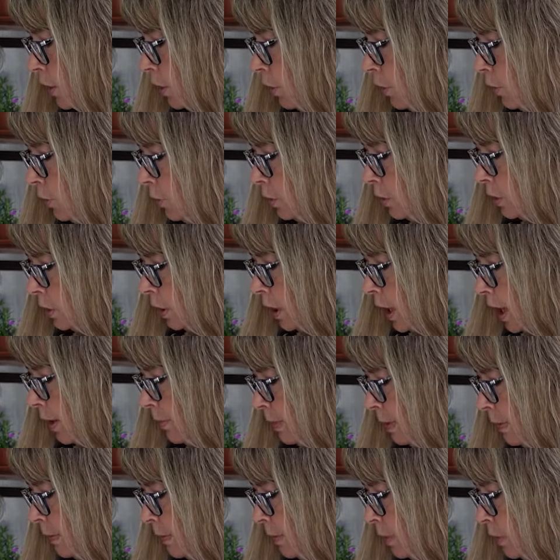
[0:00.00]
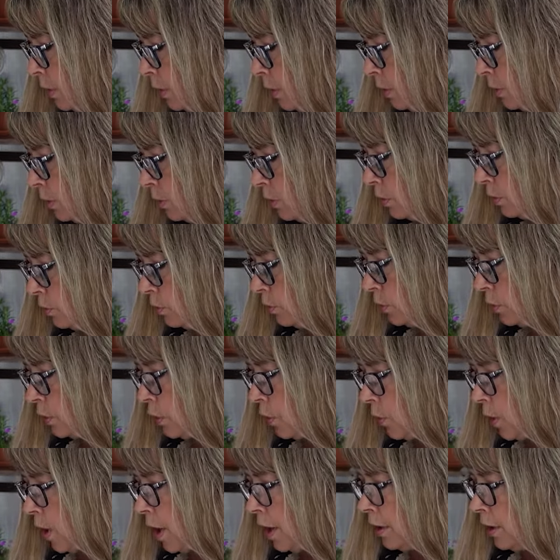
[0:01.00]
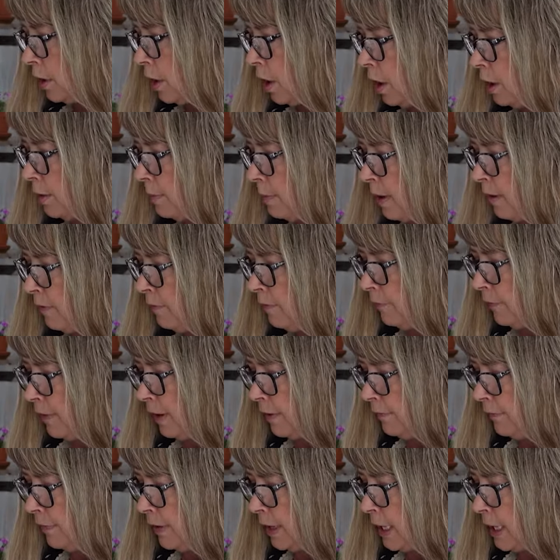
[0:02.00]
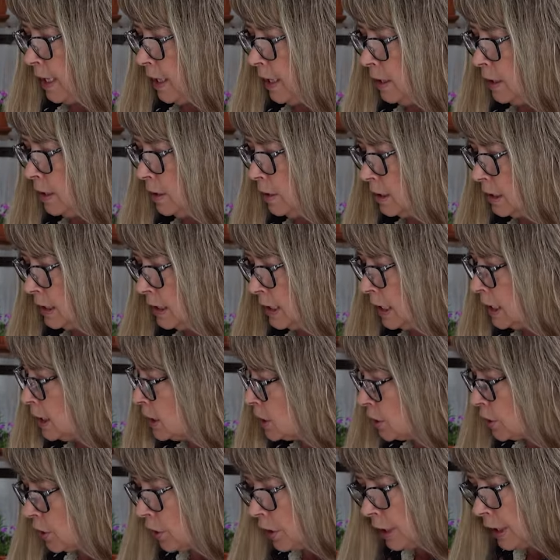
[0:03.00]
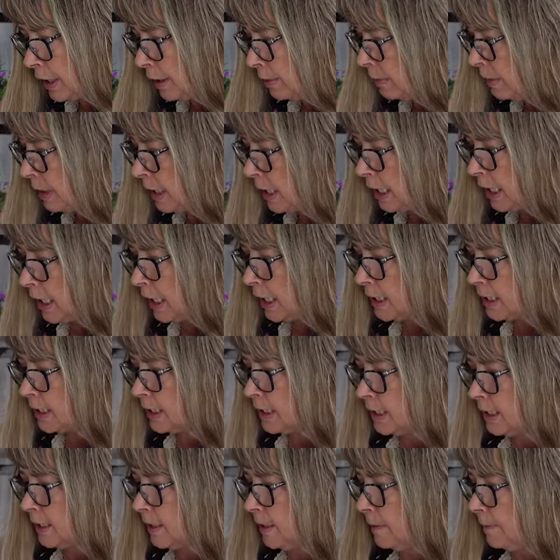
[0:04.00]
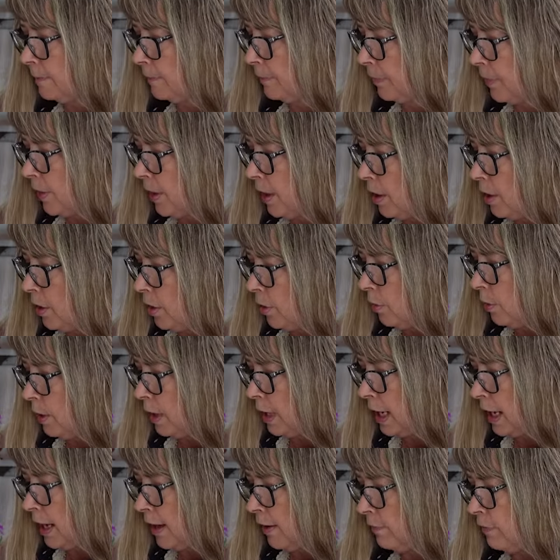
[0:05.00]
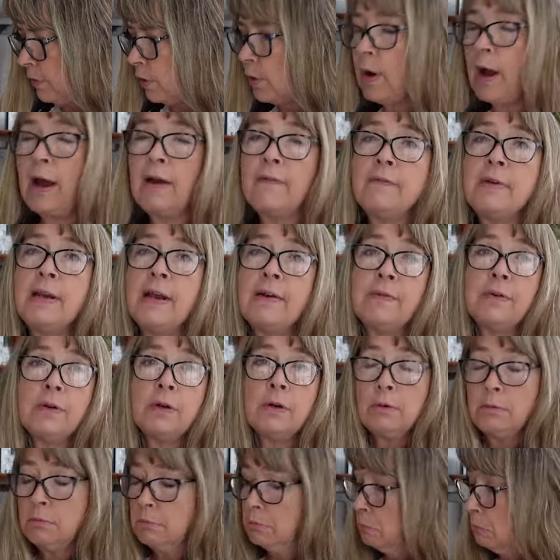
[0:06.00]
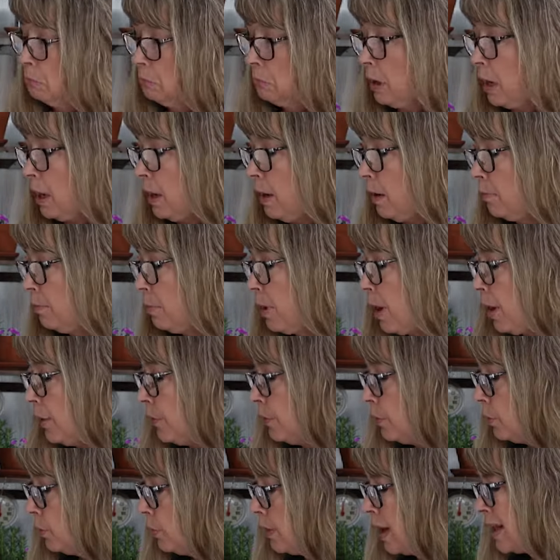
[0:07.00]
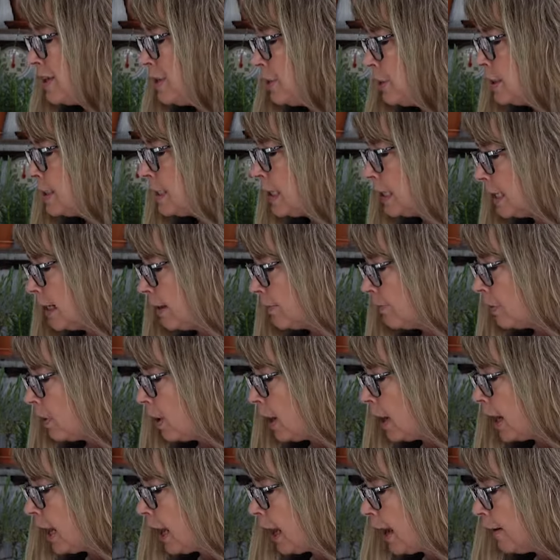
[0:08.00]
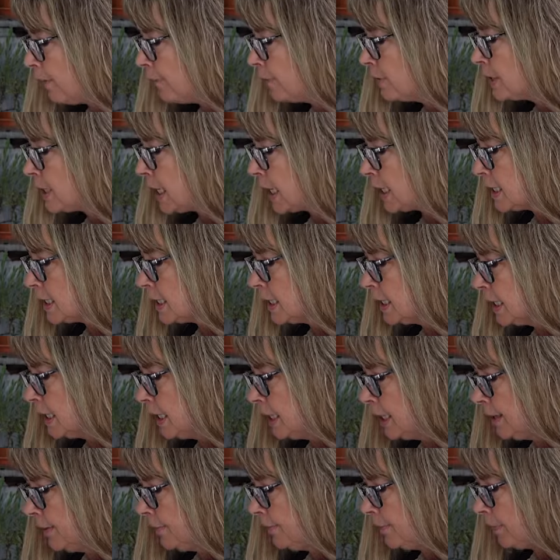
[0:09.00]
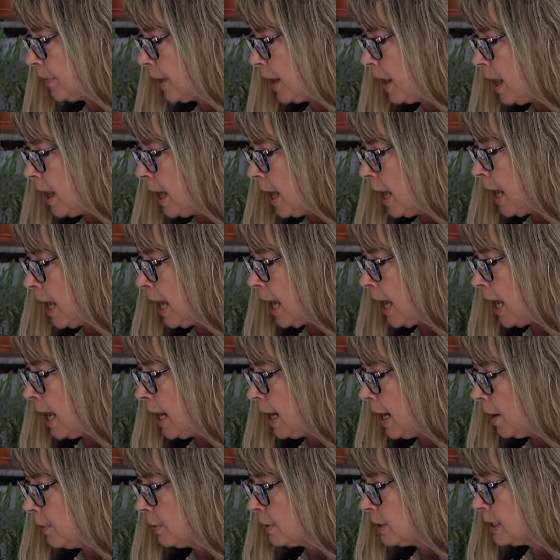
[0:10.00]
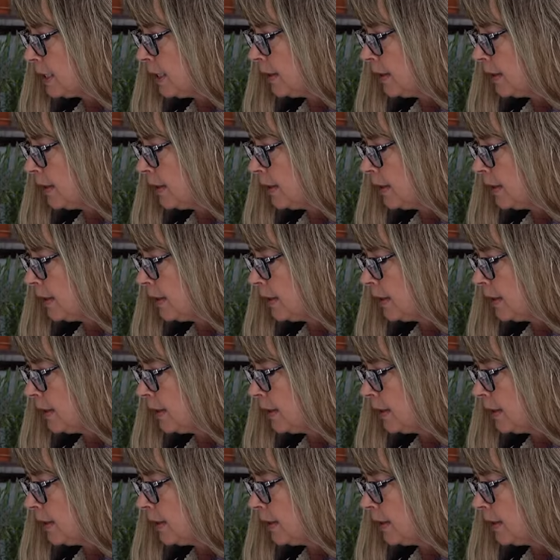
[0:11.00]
know a lot of people go on and on about fluffy seed starting mix and what have you. I've never bothered, I shouldn't say never, I have tested it, and I was